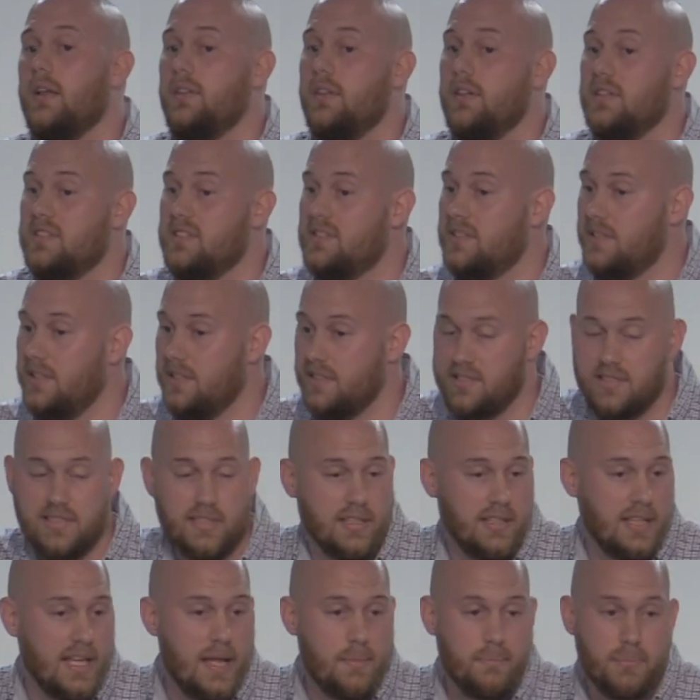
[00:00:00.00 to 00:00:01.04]
the
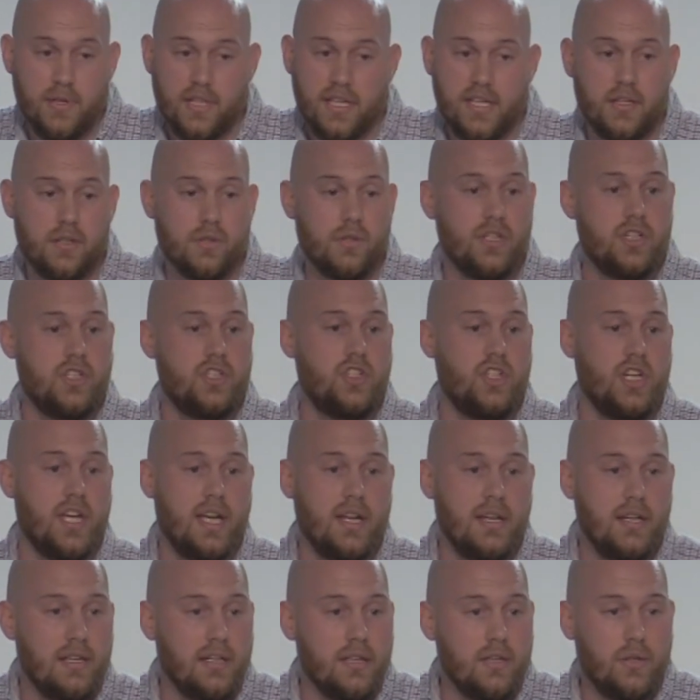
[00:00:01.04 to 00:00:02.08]
celebrity
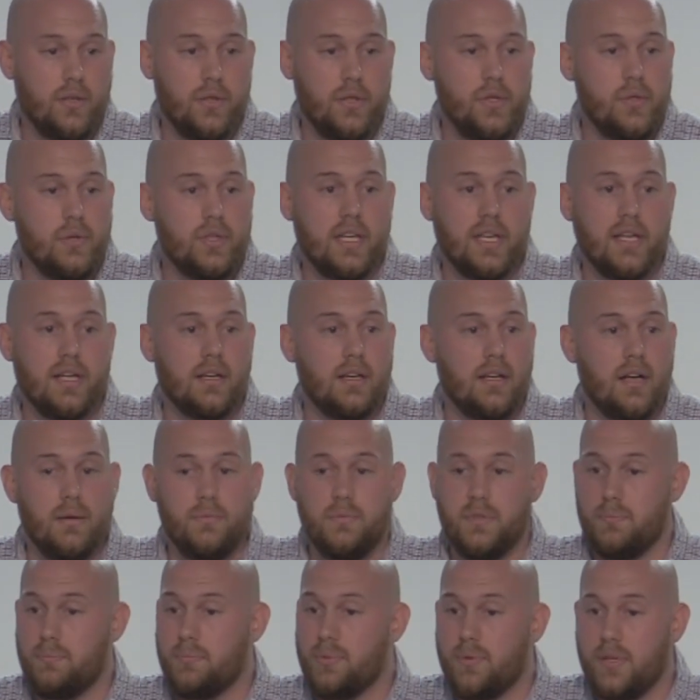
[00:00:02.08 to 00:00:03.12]
Christianity who you get
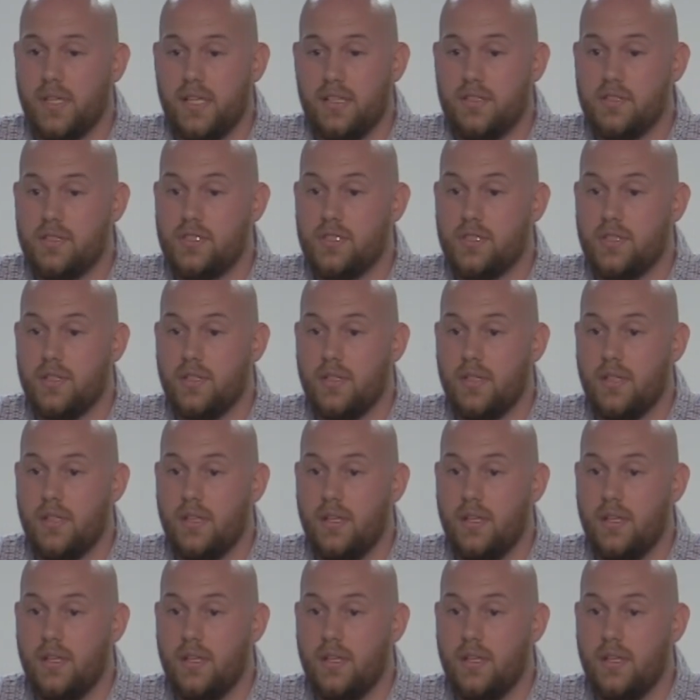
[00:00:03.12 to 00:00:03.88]
come to preach.